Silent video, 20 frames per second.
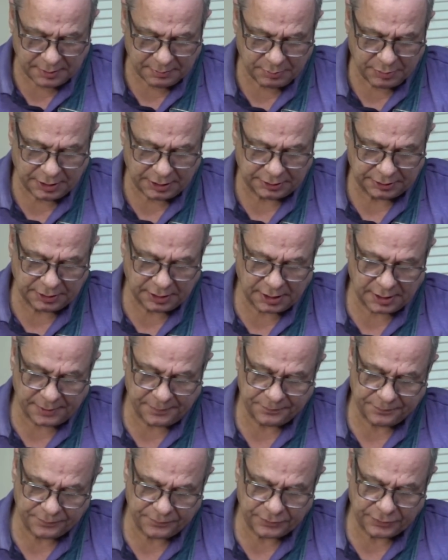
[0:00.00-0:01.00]
but
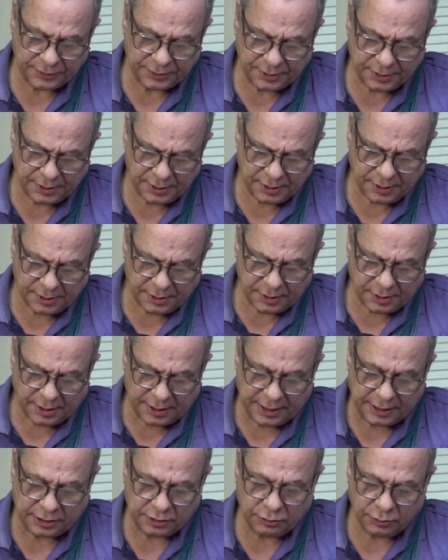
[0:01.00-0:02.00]

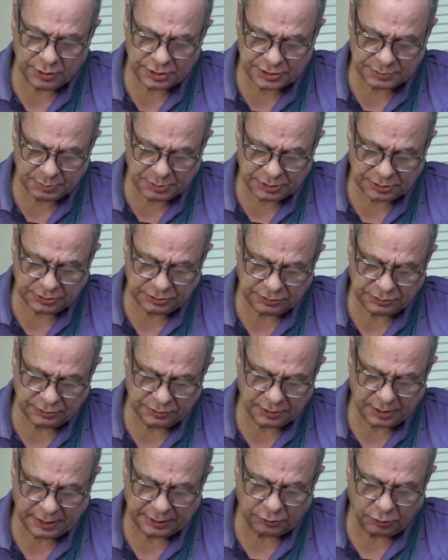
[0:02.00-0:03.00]
at Christmas,
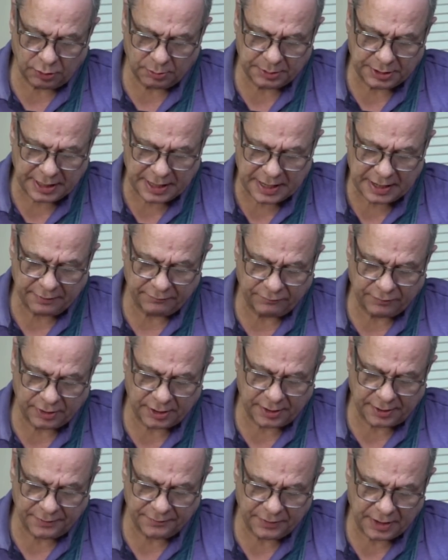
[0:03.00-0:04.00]
I normally have
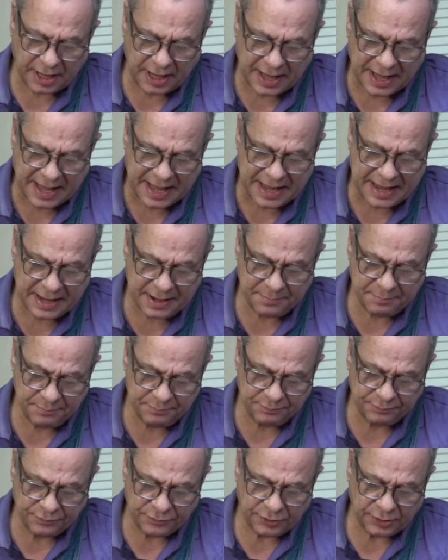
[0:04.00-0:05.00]
a ham
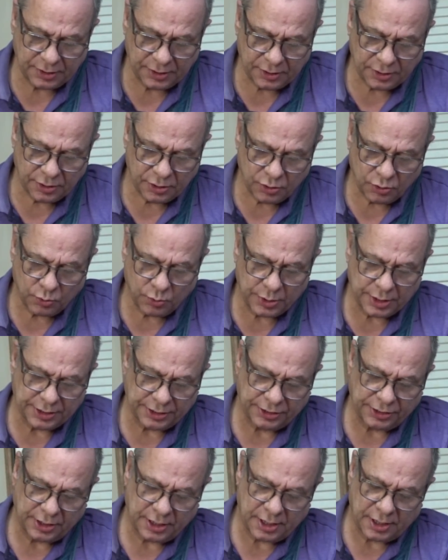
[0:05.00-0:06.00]

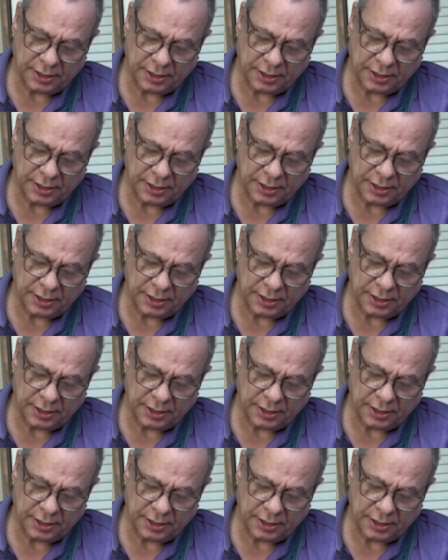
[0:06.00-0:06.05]
with